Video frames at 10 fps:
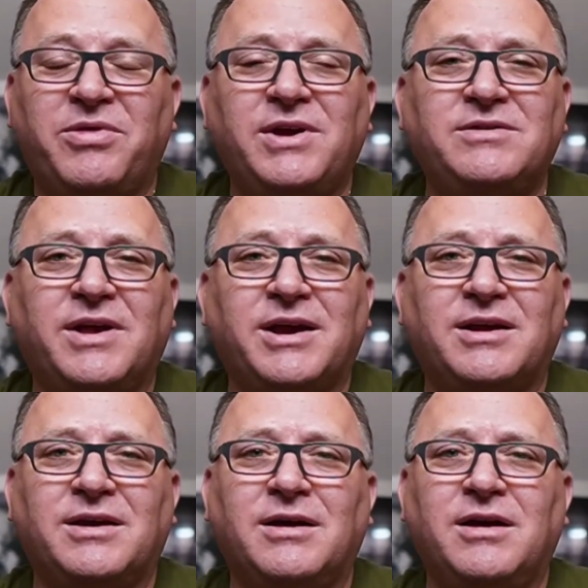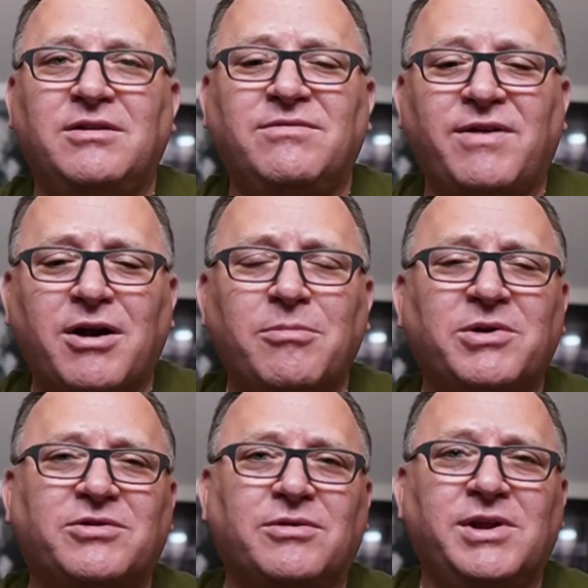things like
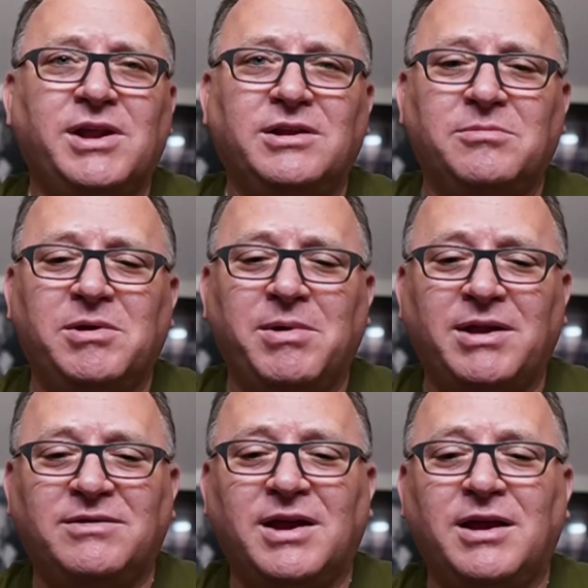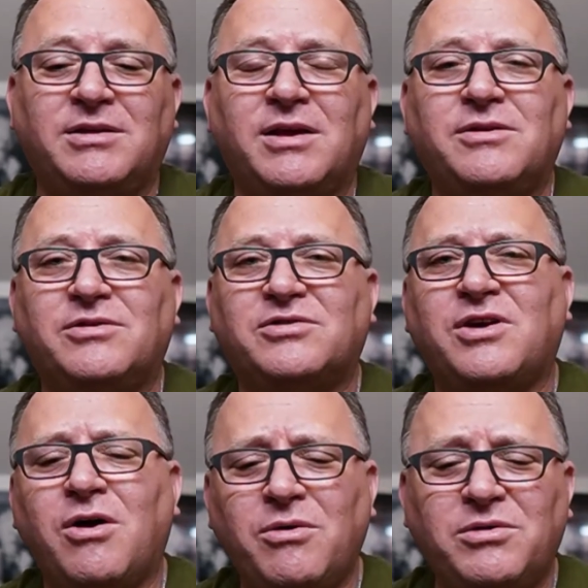environments are needing to be maintained, and there's
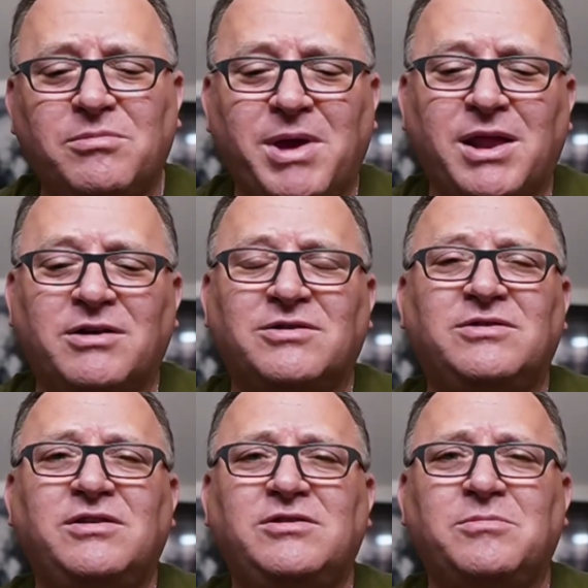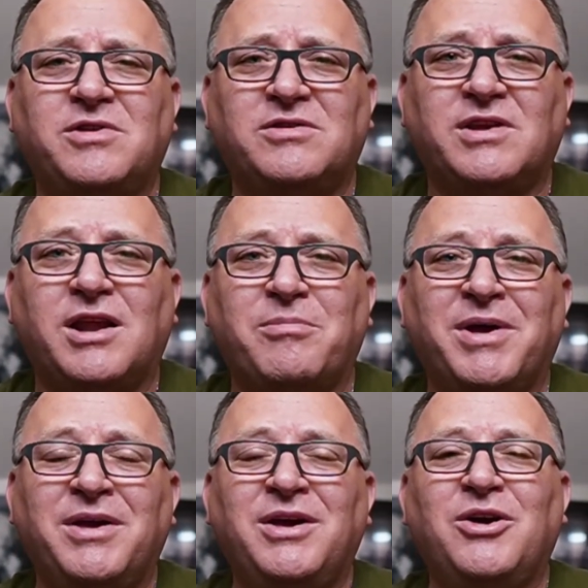code to manage and systems to set up.
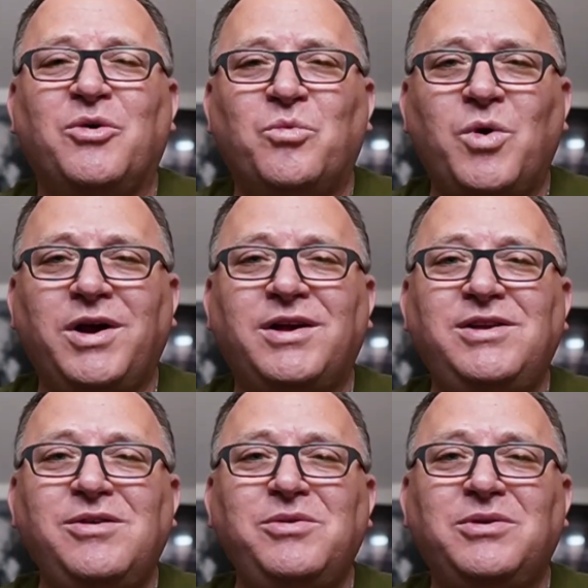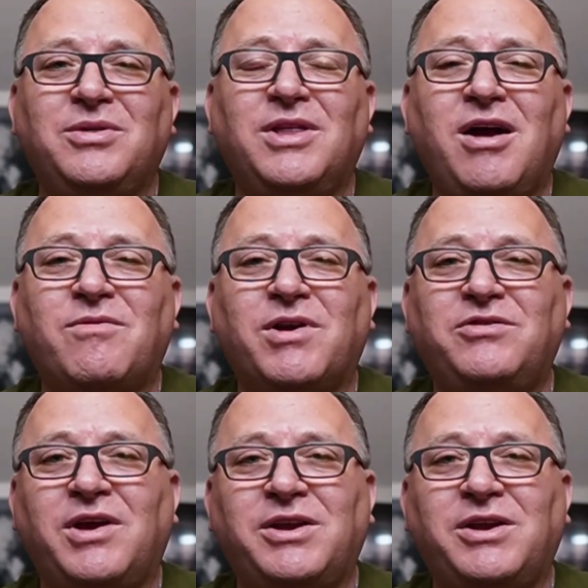What can you leverage